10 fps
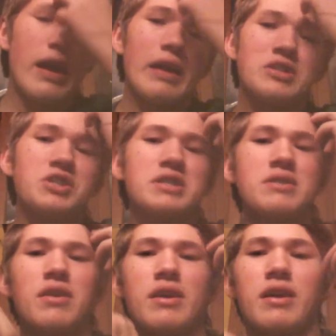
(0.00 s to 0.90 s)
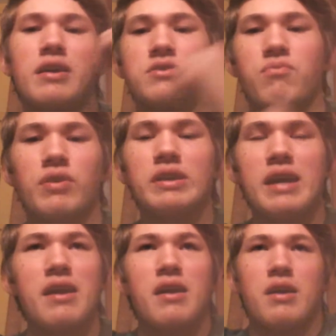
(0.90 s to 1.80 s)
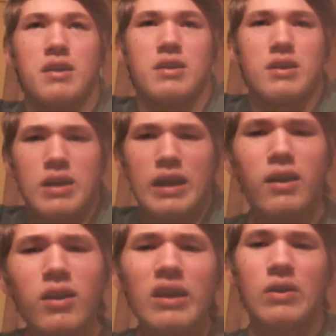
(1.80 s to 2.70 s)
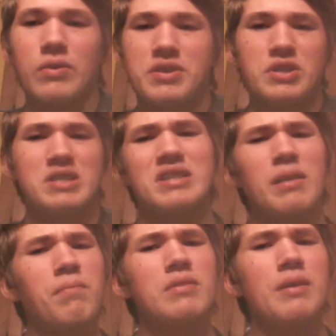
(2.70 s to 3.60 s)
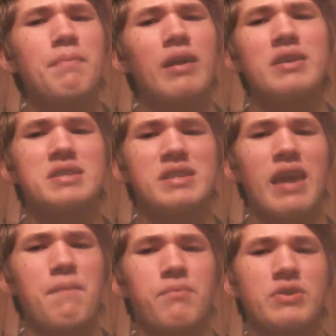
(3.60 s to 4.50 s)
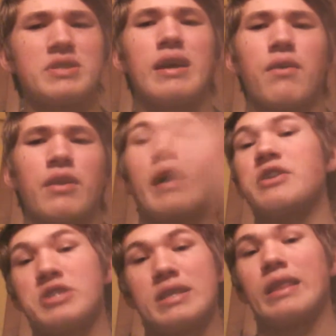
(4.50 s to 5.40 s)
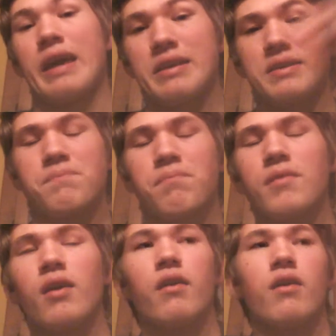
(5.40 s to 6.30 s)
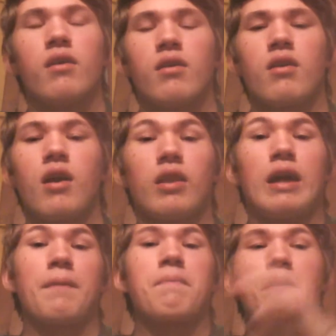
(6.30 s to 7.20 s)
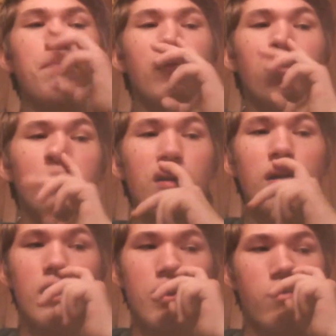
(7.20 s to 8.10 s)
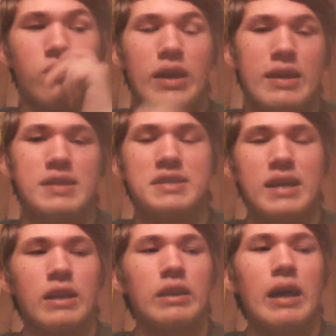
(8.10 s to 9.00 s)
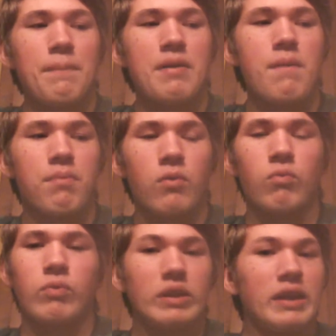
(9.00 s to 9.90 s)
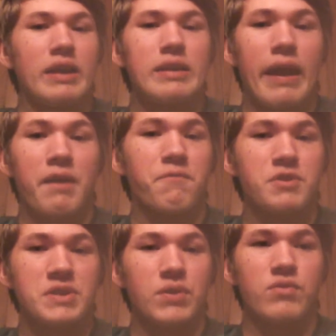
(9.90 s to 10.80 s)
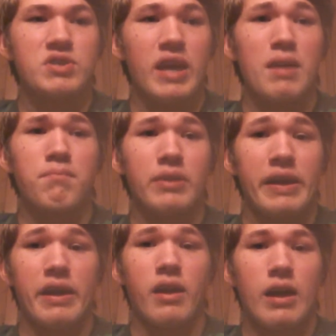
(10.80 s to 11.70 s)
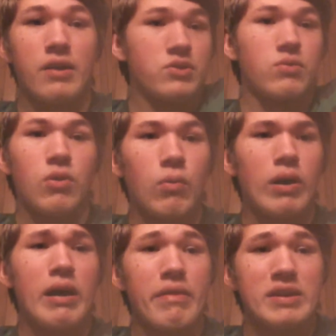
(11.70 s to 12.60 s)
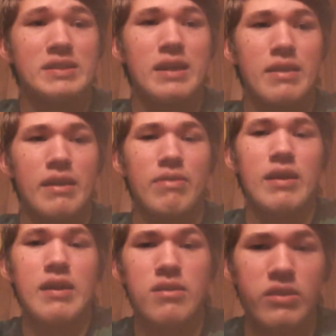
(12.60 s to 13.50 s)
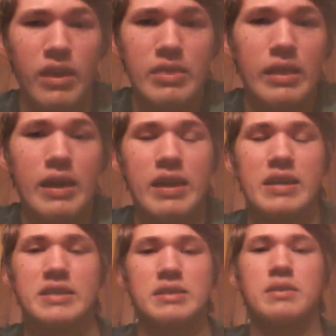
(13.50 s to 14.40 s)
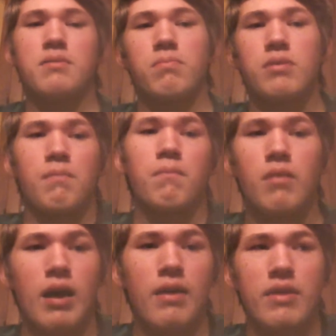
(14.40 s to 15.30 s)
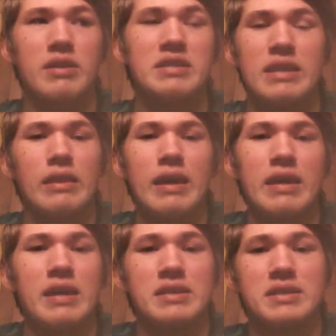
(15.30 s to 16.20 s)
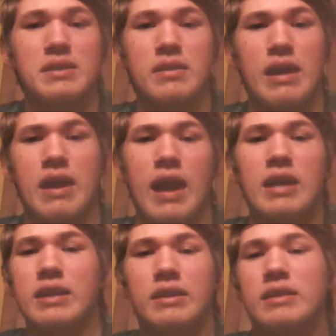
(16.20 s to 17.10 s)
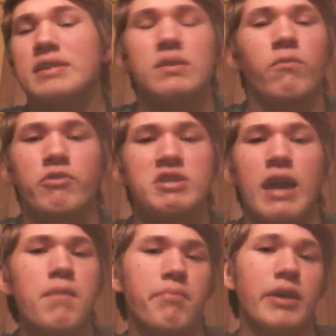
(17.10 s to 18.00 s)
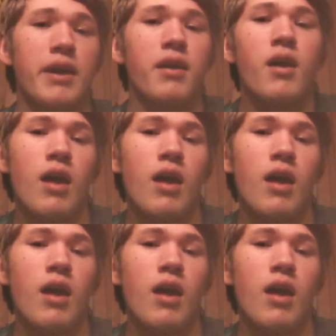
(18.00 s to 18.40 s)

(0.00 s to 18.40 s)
It's really, I don't know, it's just something about his gameplay style that I just liked. A lot of people, like I said, a lot of people really didn't care for Silver's gameplay. I don't know why. They say that they didn't like his. They hated Silver's gameplay.